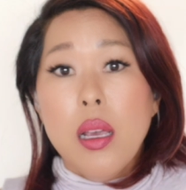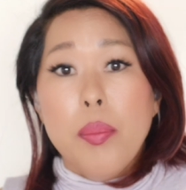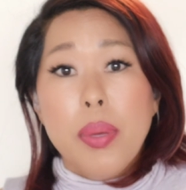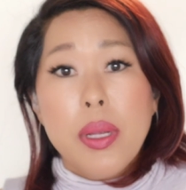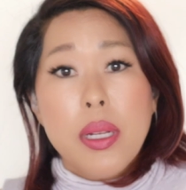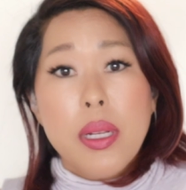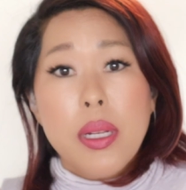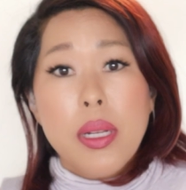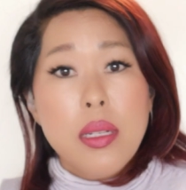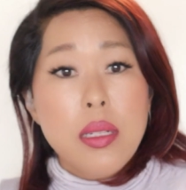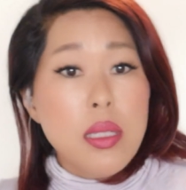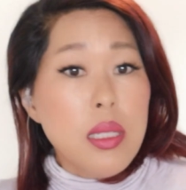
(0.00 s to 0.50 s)

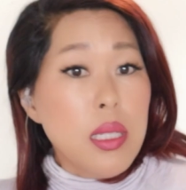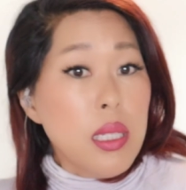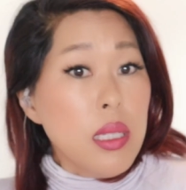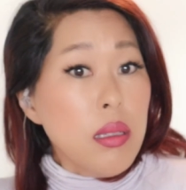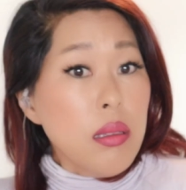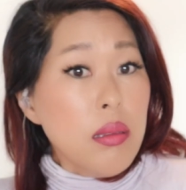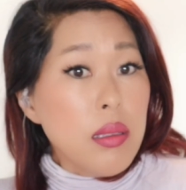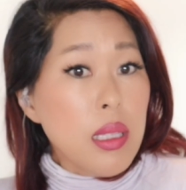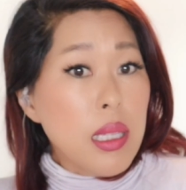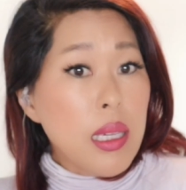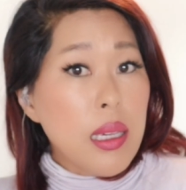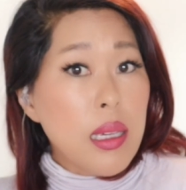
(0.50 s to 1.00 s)
But until
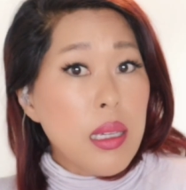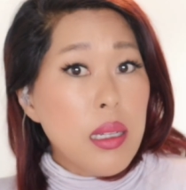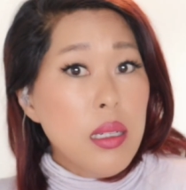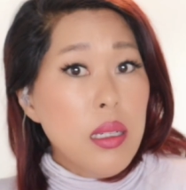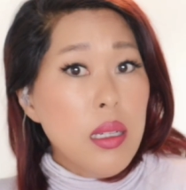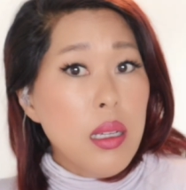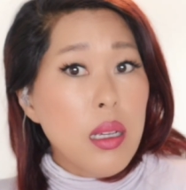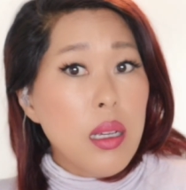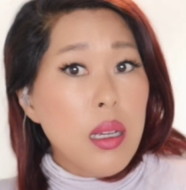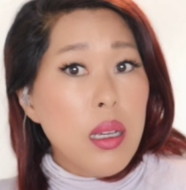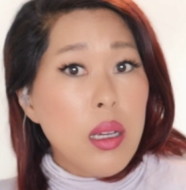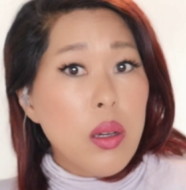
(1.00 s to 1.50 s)
then,
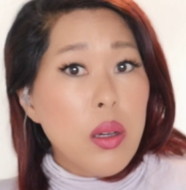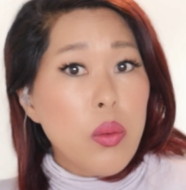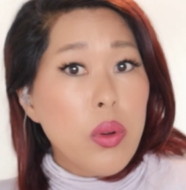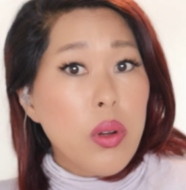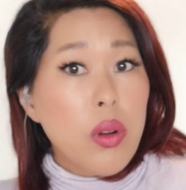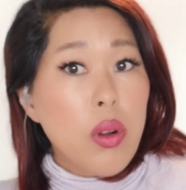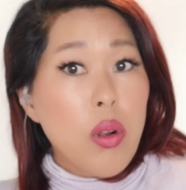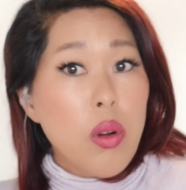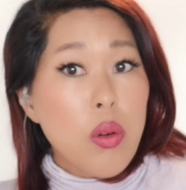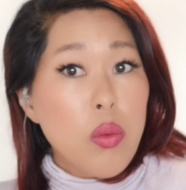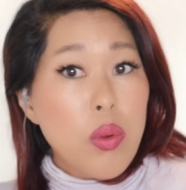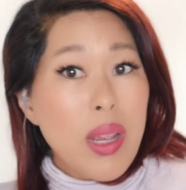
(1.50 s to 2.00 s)
uh, we're
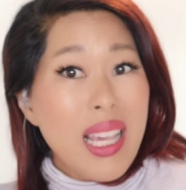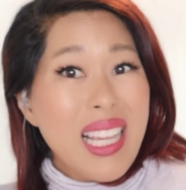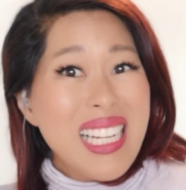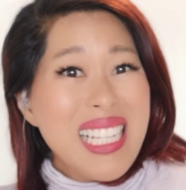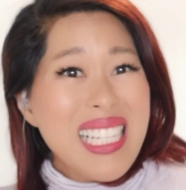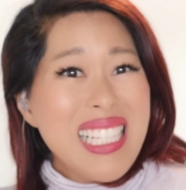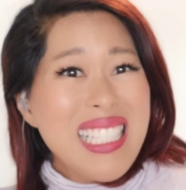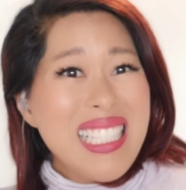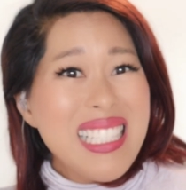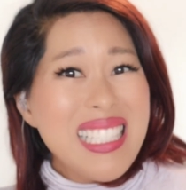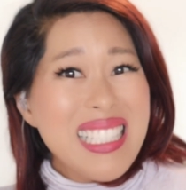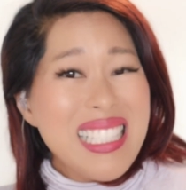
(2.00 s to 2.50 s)
already
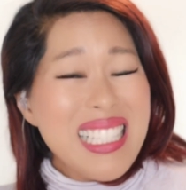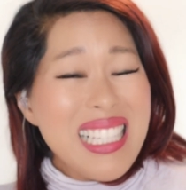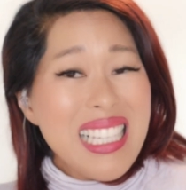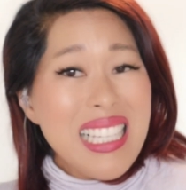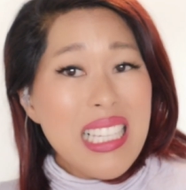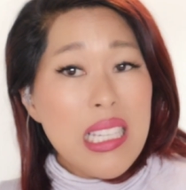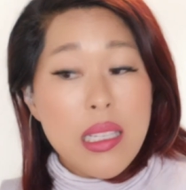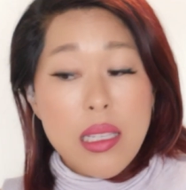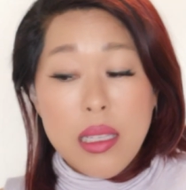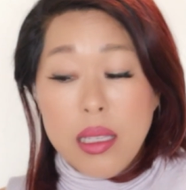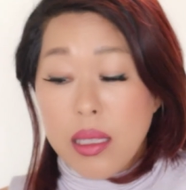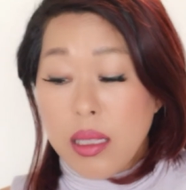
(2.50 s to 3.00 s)

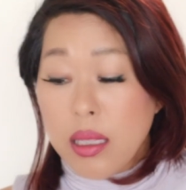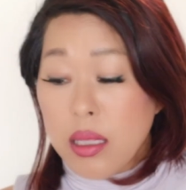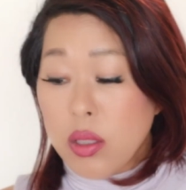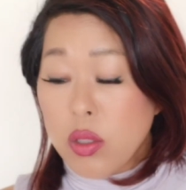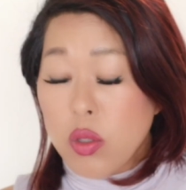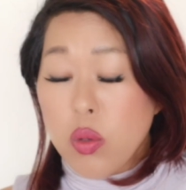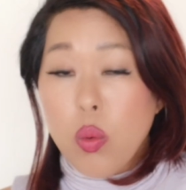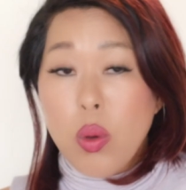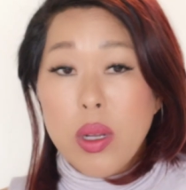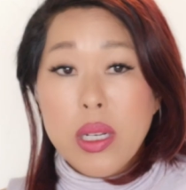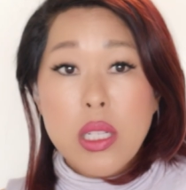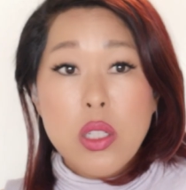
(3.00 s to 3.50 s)
seeing in
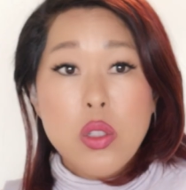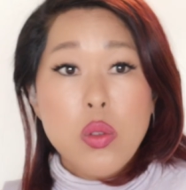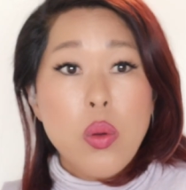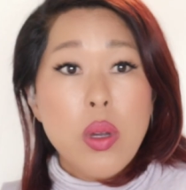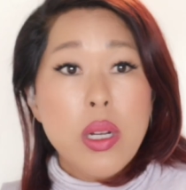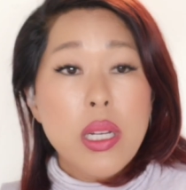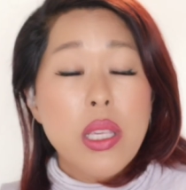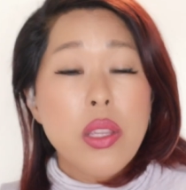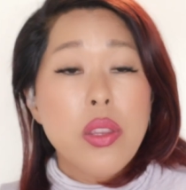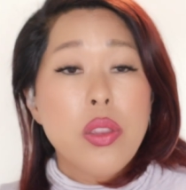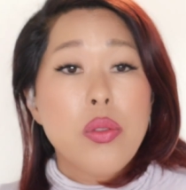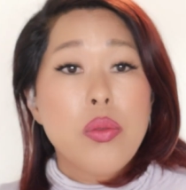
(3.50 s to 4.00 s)
twenty
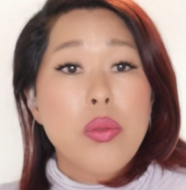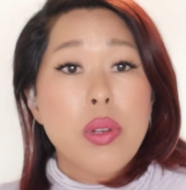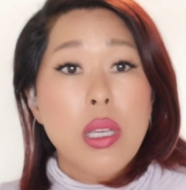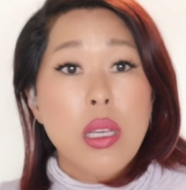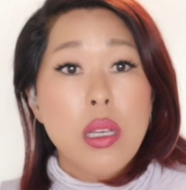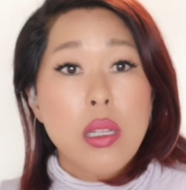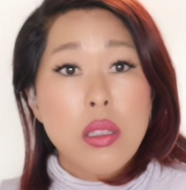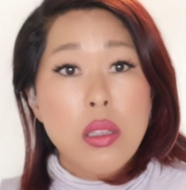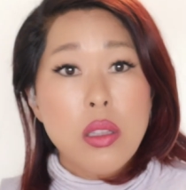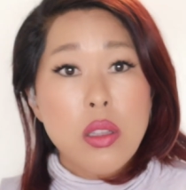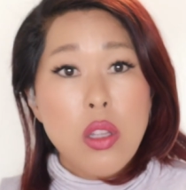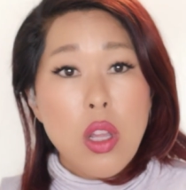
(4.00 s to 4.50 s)
twenty-three
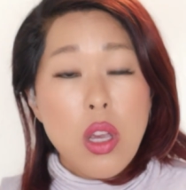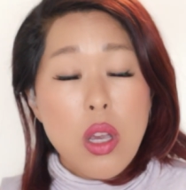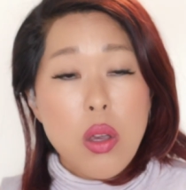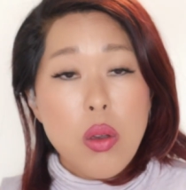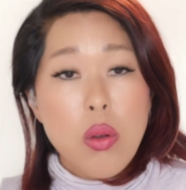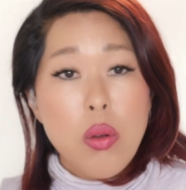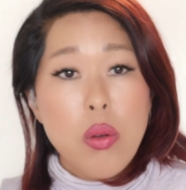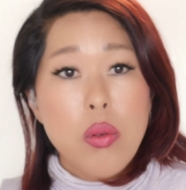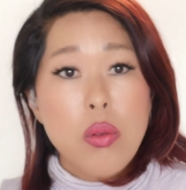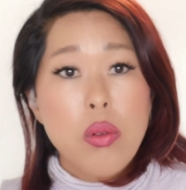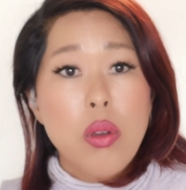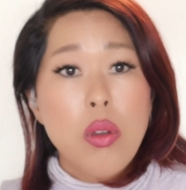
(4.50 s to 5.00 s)

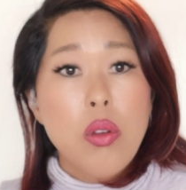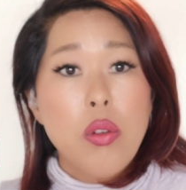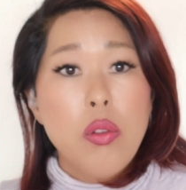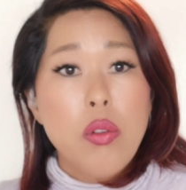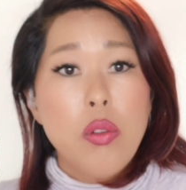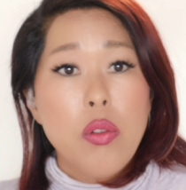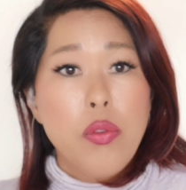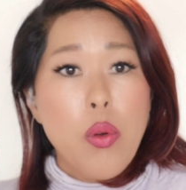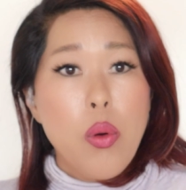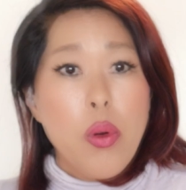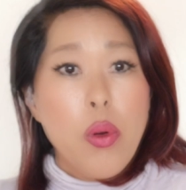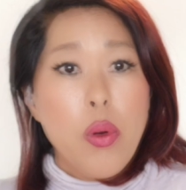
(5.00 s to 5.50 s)
alone
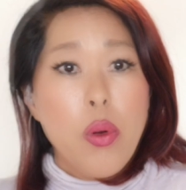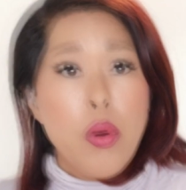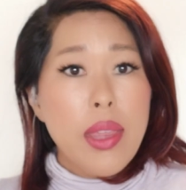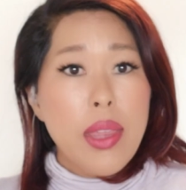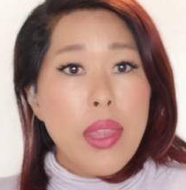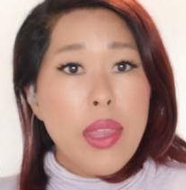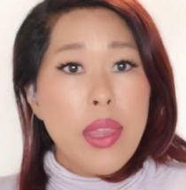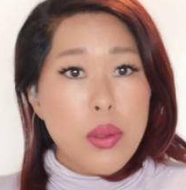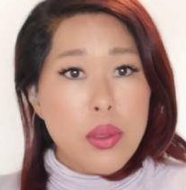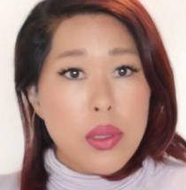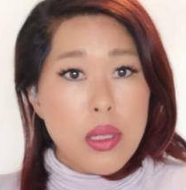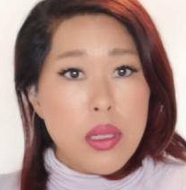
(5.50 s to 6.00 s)
four
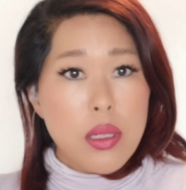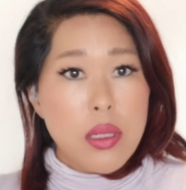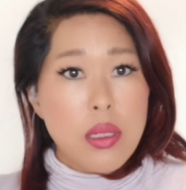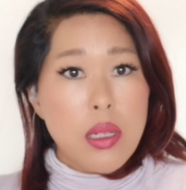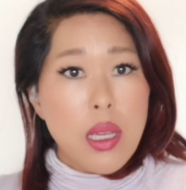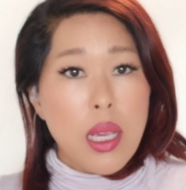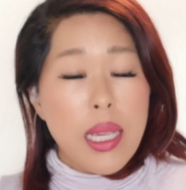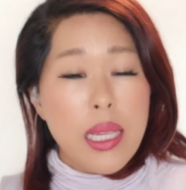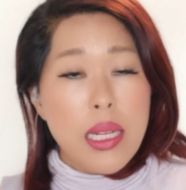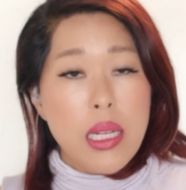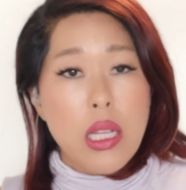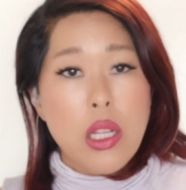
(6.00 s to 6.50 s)
thousand
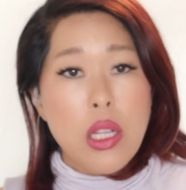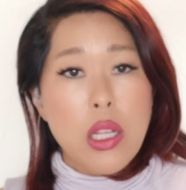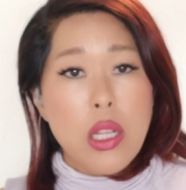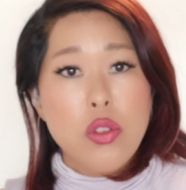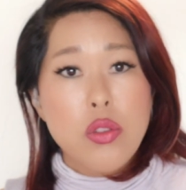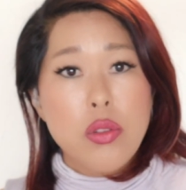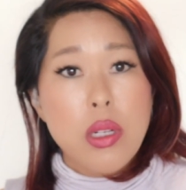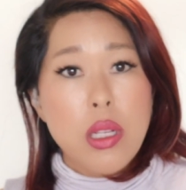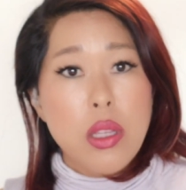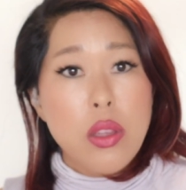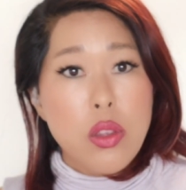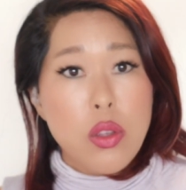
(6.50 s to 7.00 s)
nine
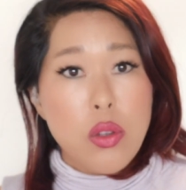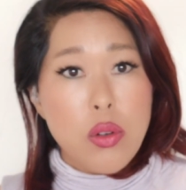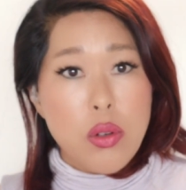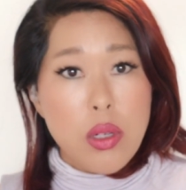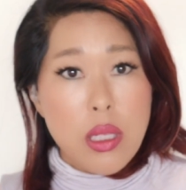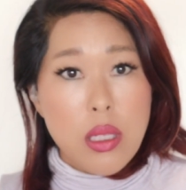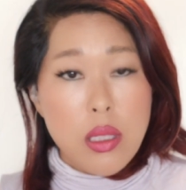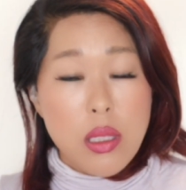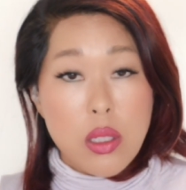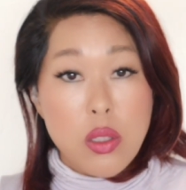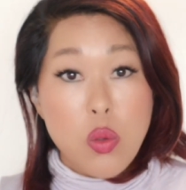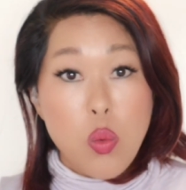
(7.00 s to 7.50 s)
hundred
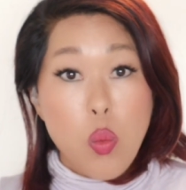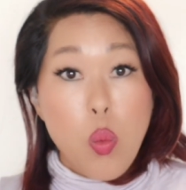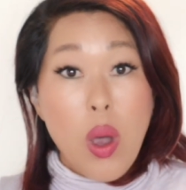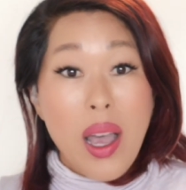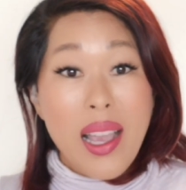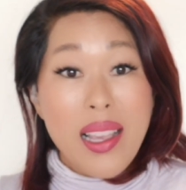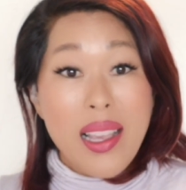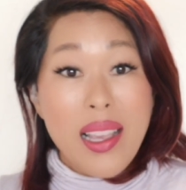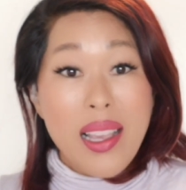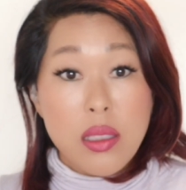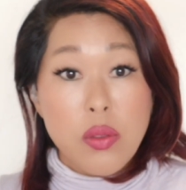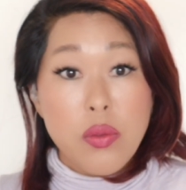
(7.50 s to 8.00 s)
thirty-six
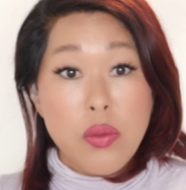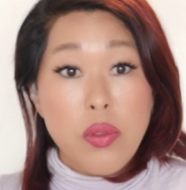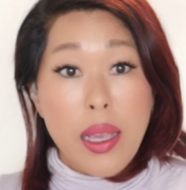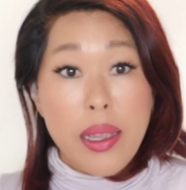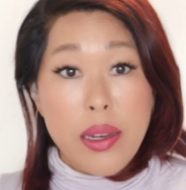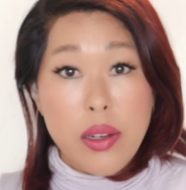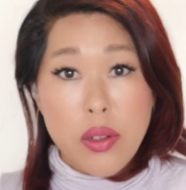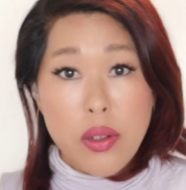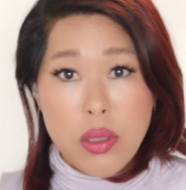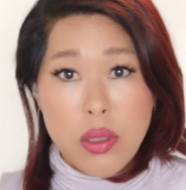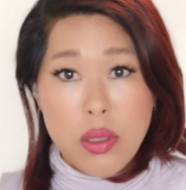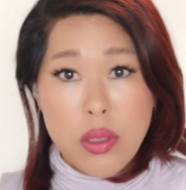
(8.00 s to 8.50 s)

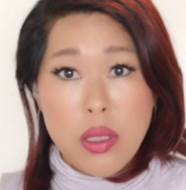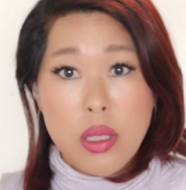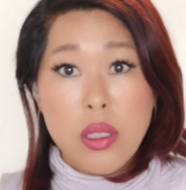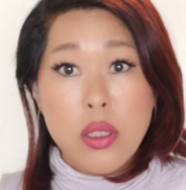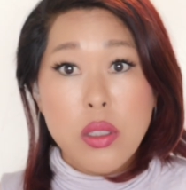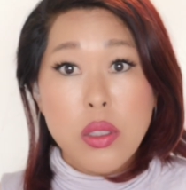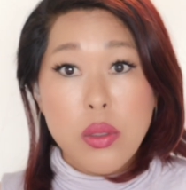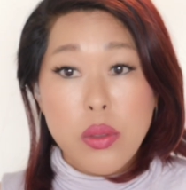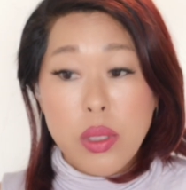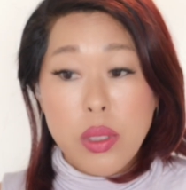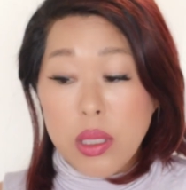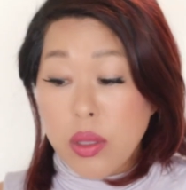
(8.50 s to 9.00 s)
wildfires,
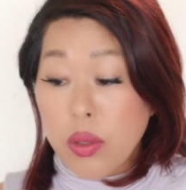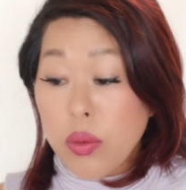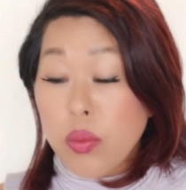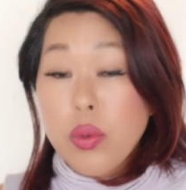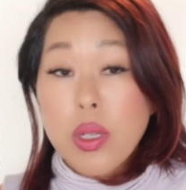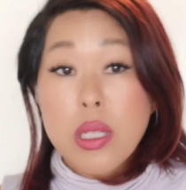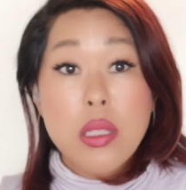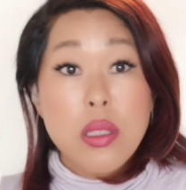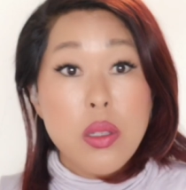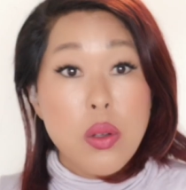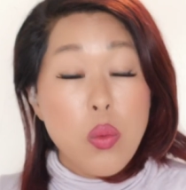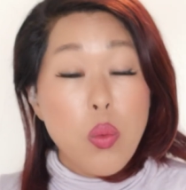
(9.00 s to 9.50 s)
including the
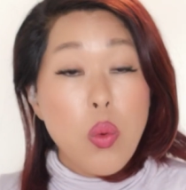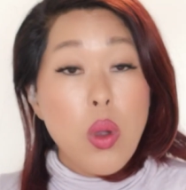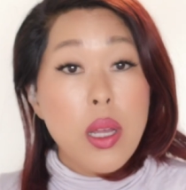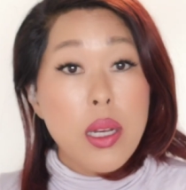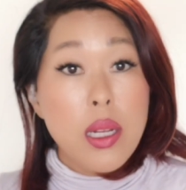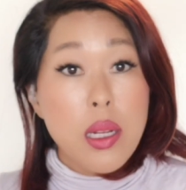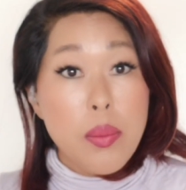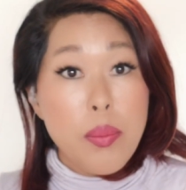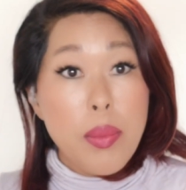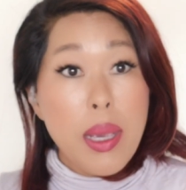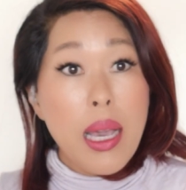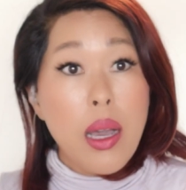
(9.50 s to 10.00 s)
recent one
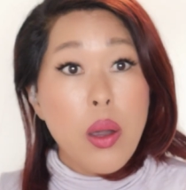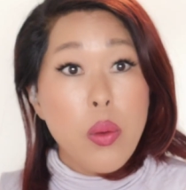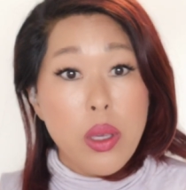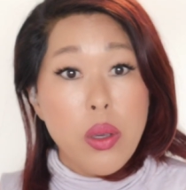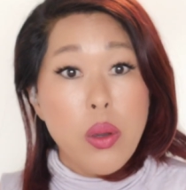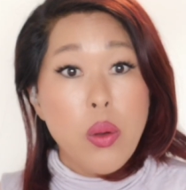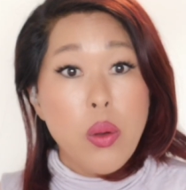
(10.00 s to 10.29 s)
in Maui,